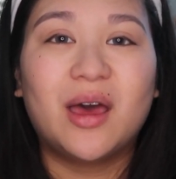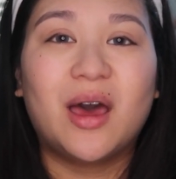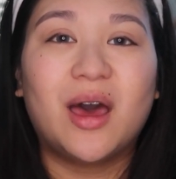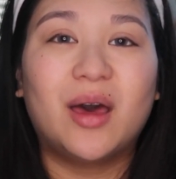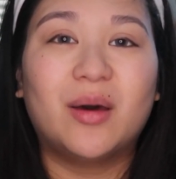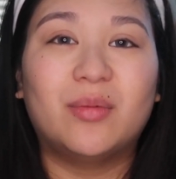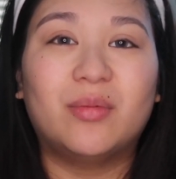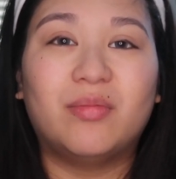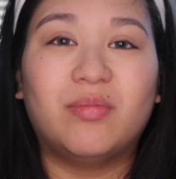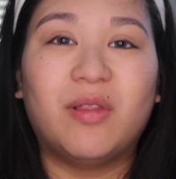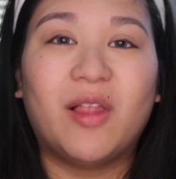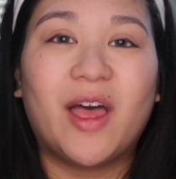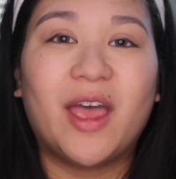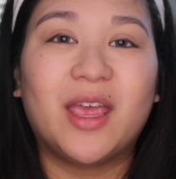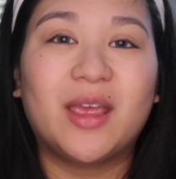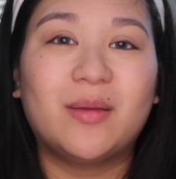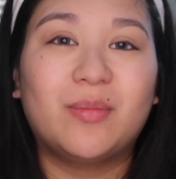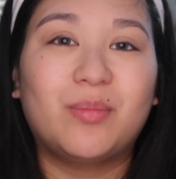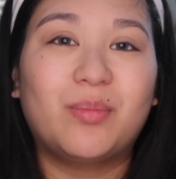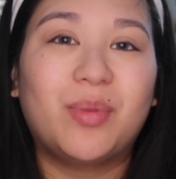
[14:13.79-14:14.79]
a
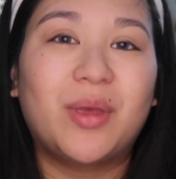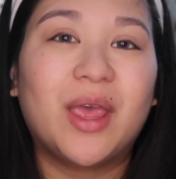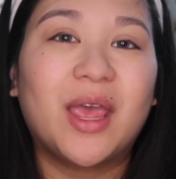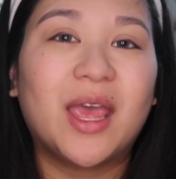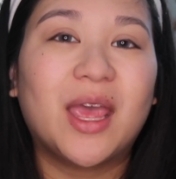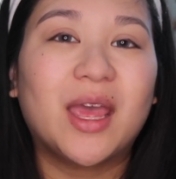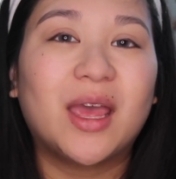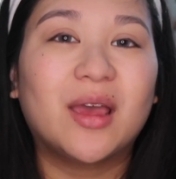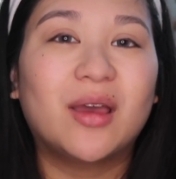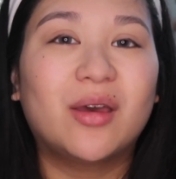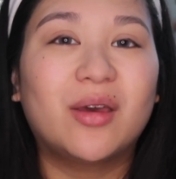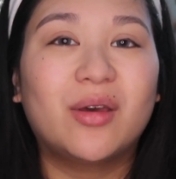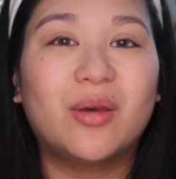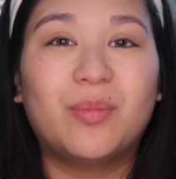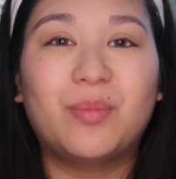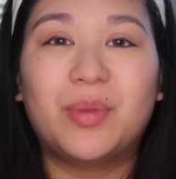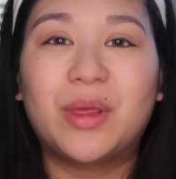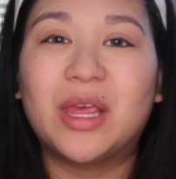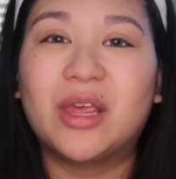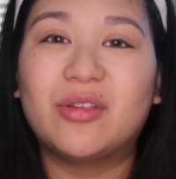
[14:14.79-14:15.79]
light pink
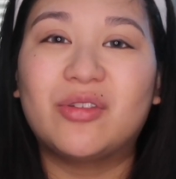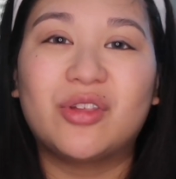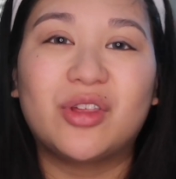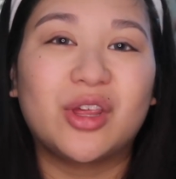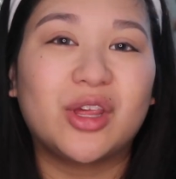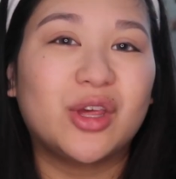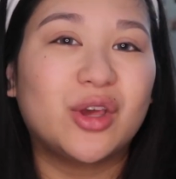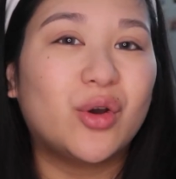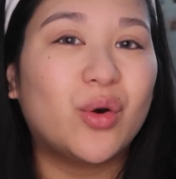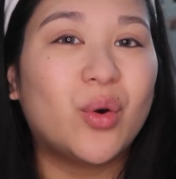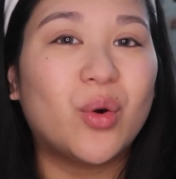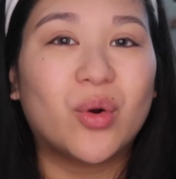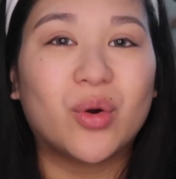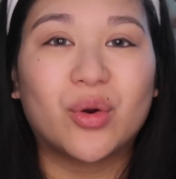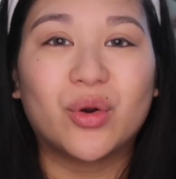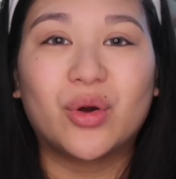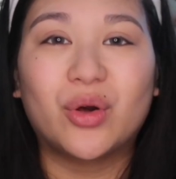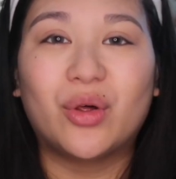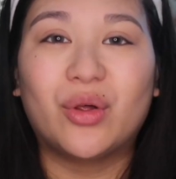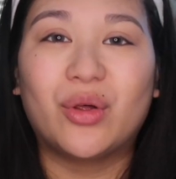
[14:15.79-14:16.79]
peachy
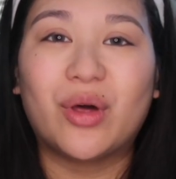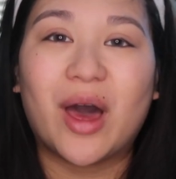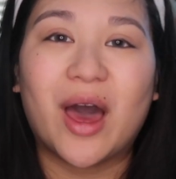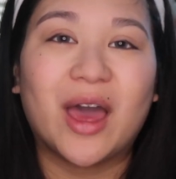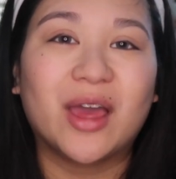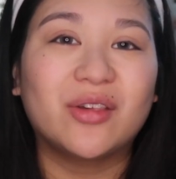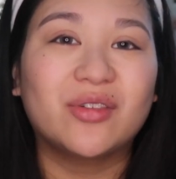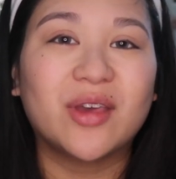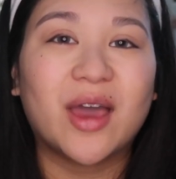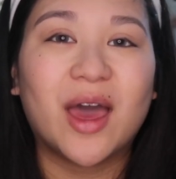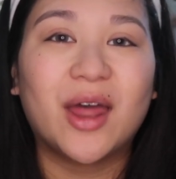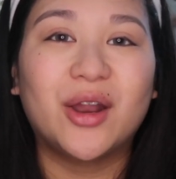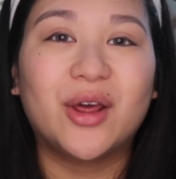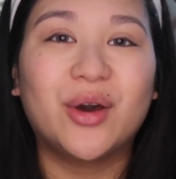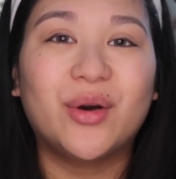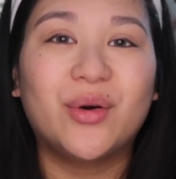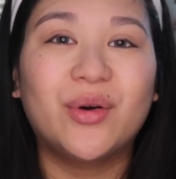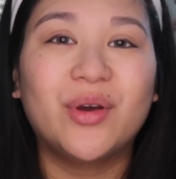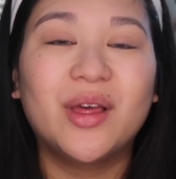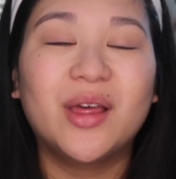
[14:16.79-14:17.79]
coral
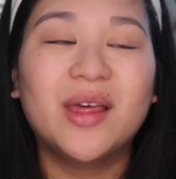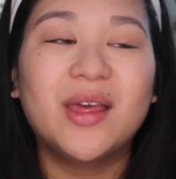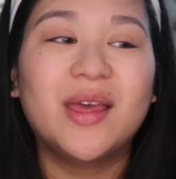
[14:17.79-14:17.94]
eyeshadow,